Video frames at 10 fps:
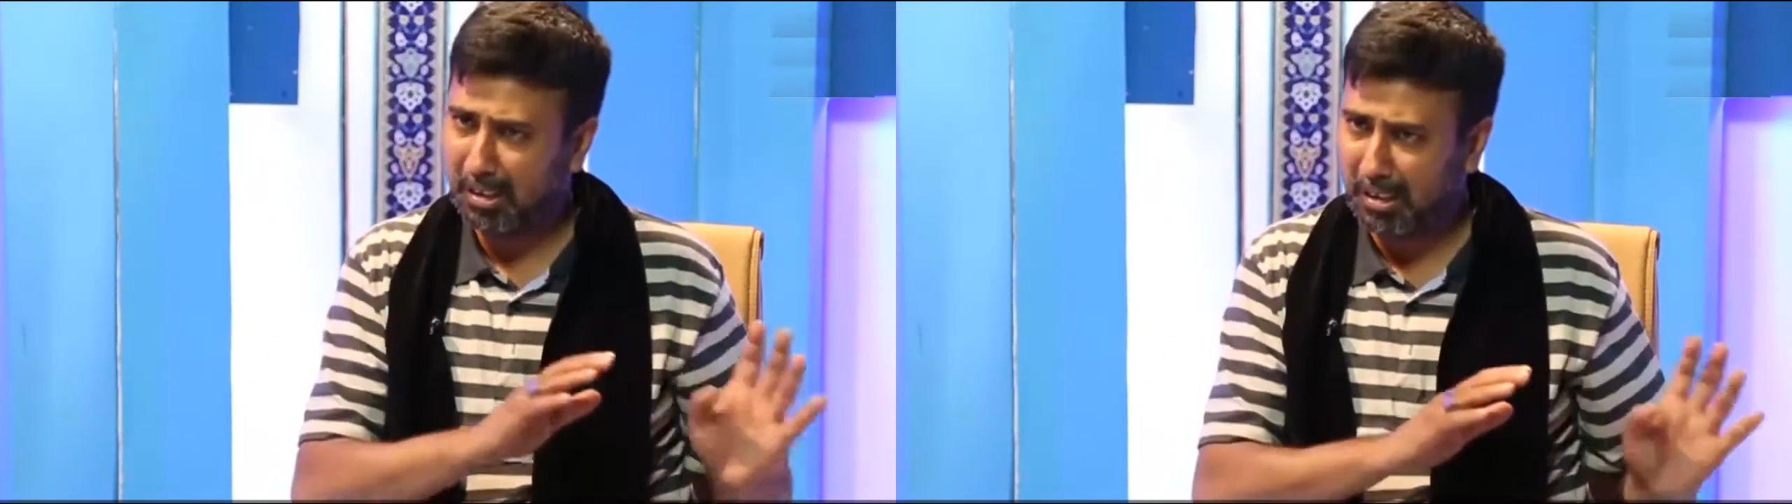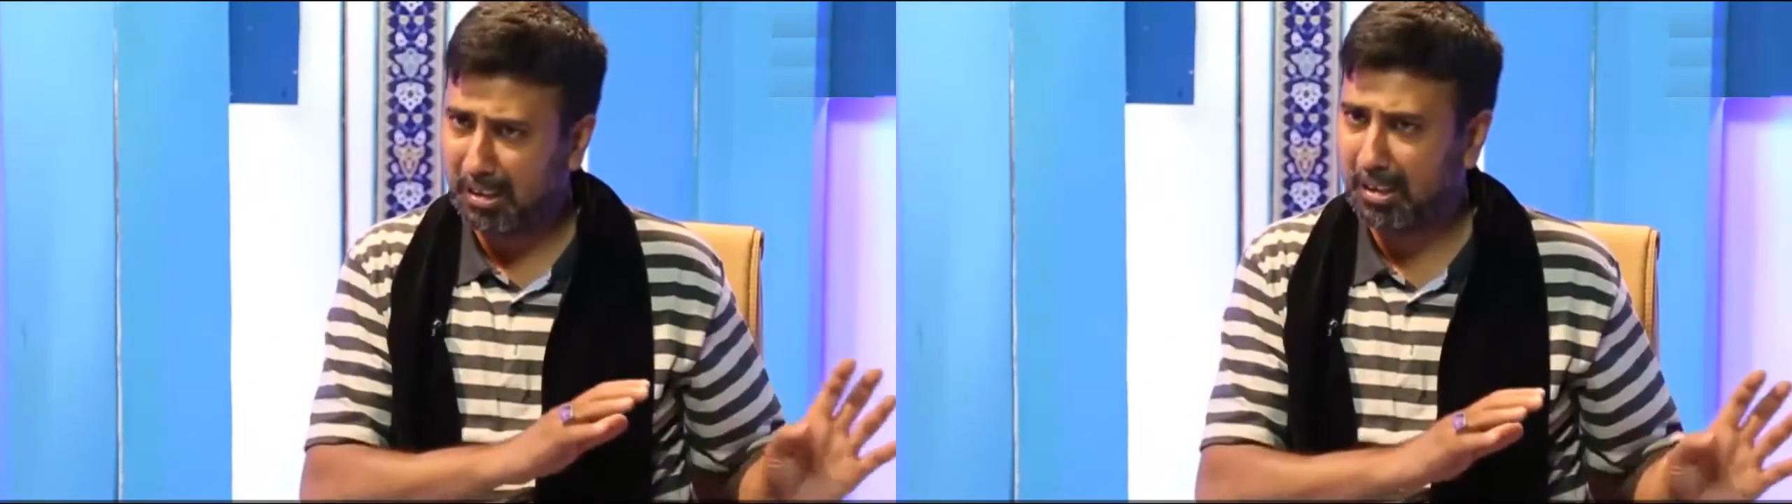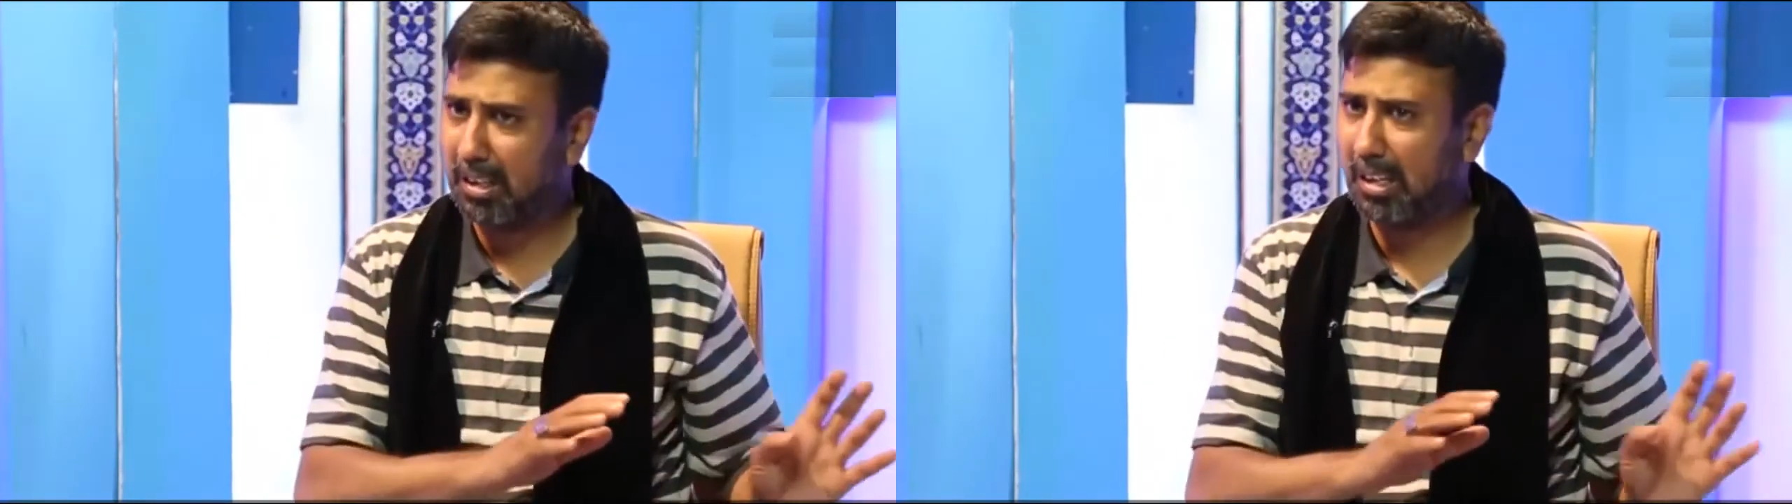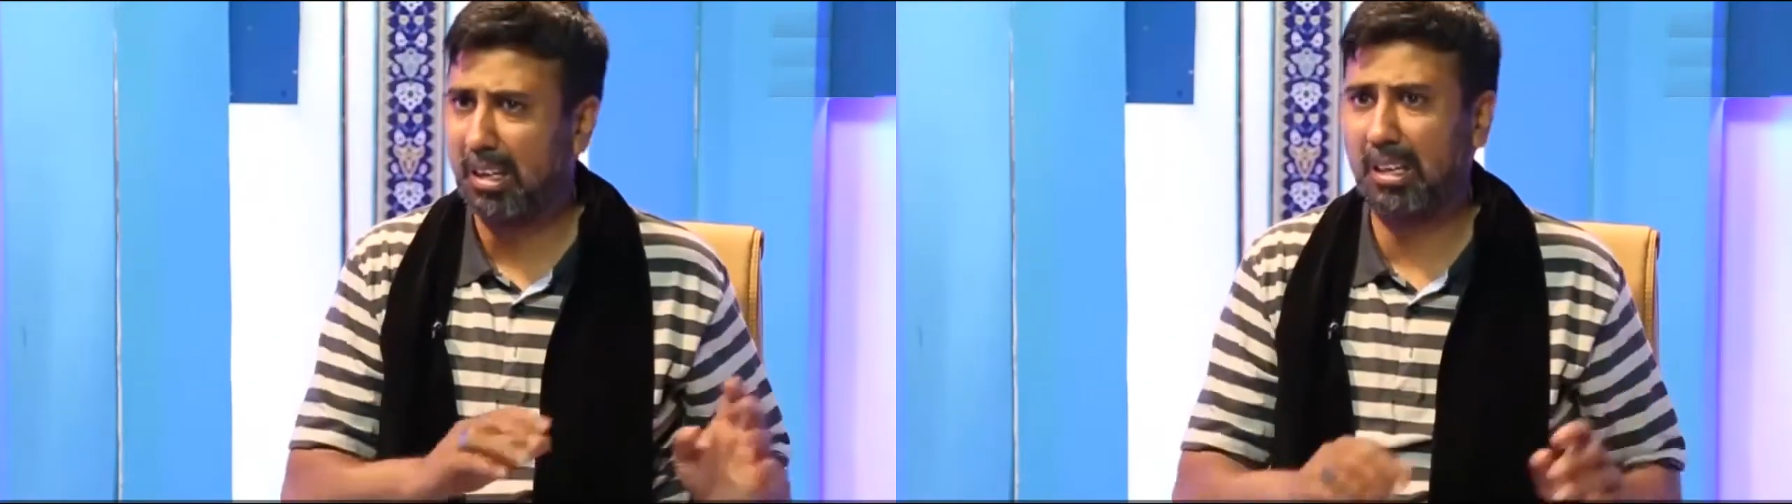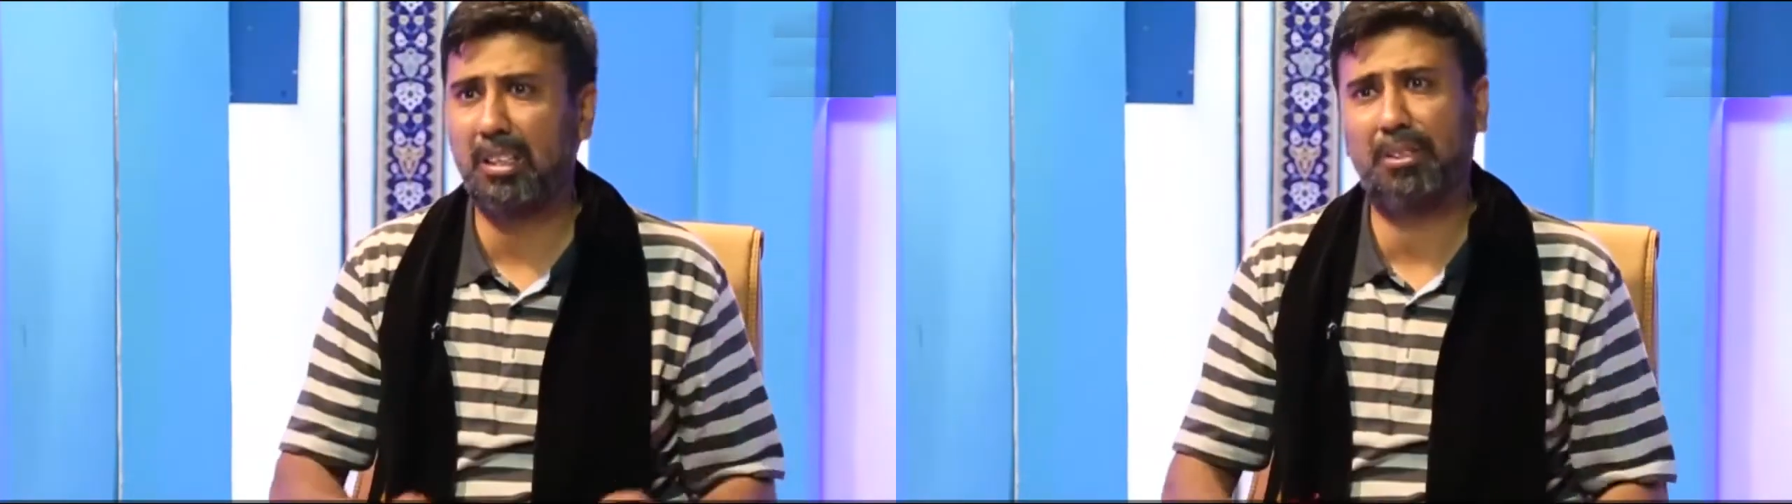
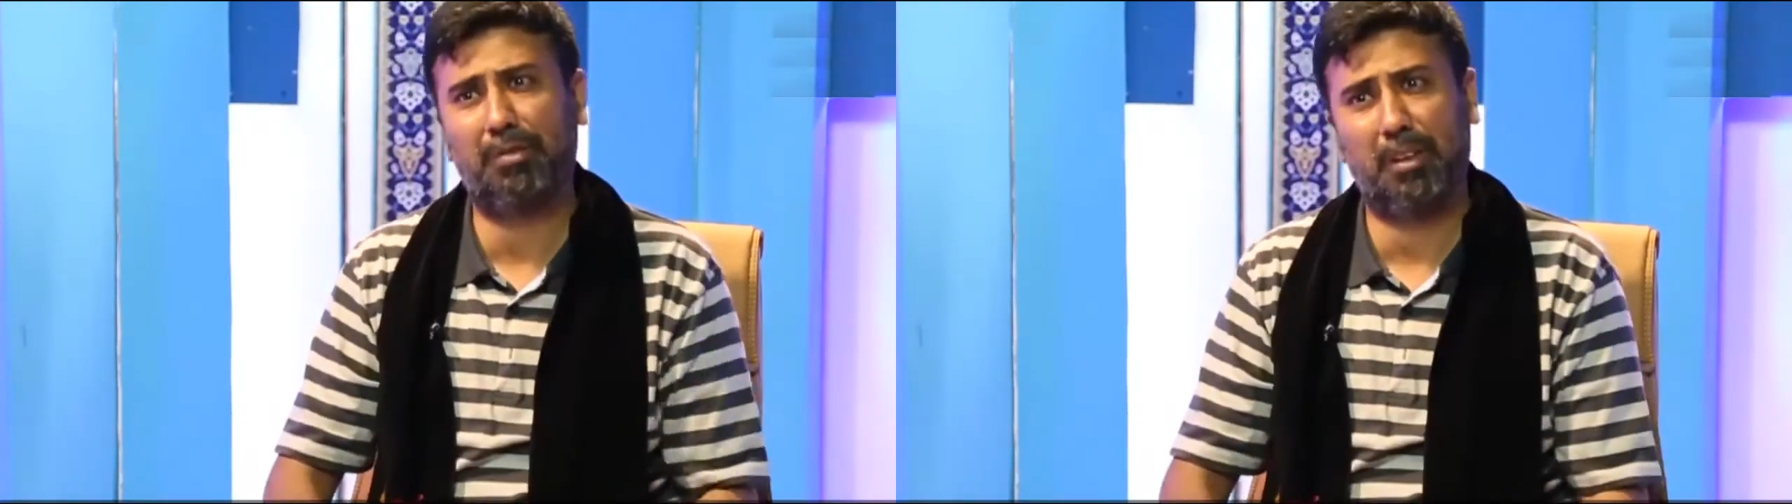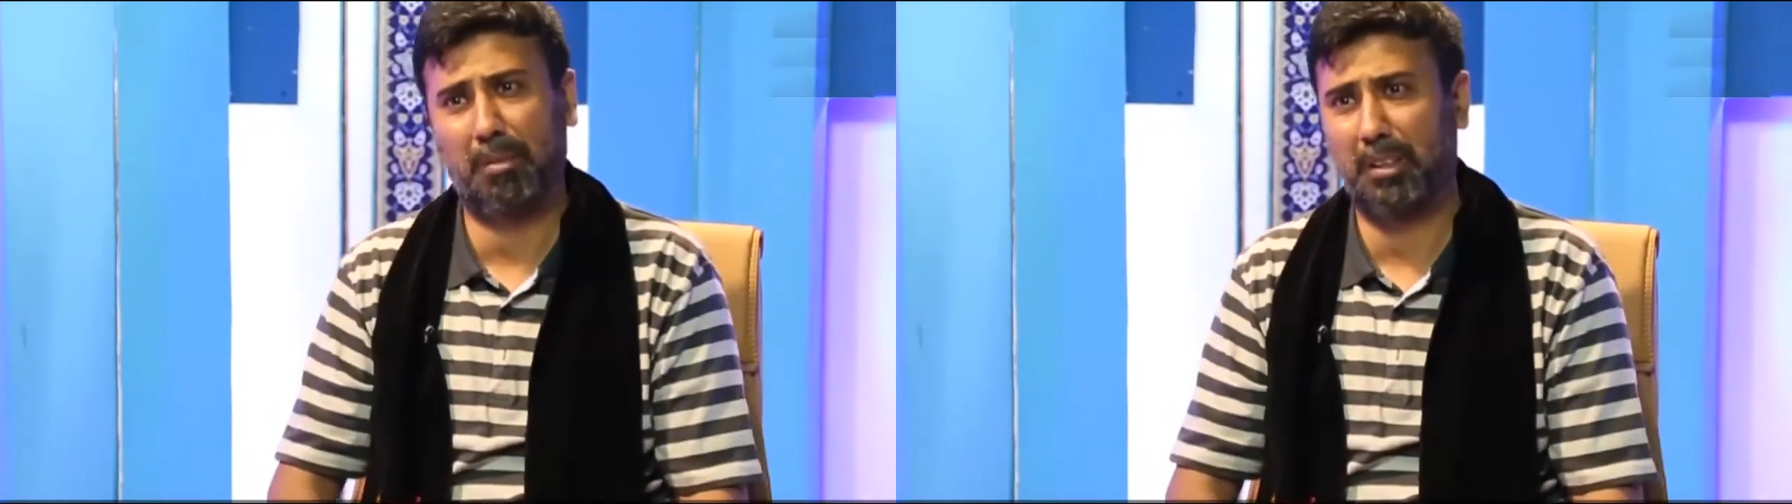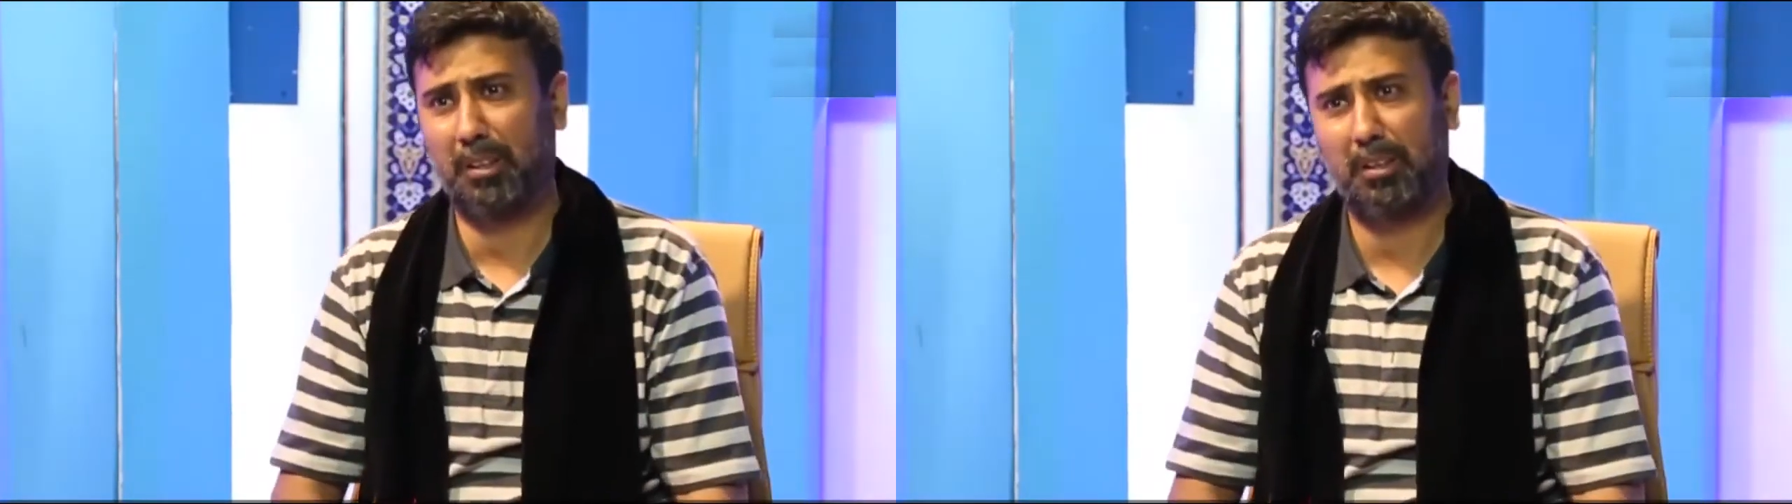this family.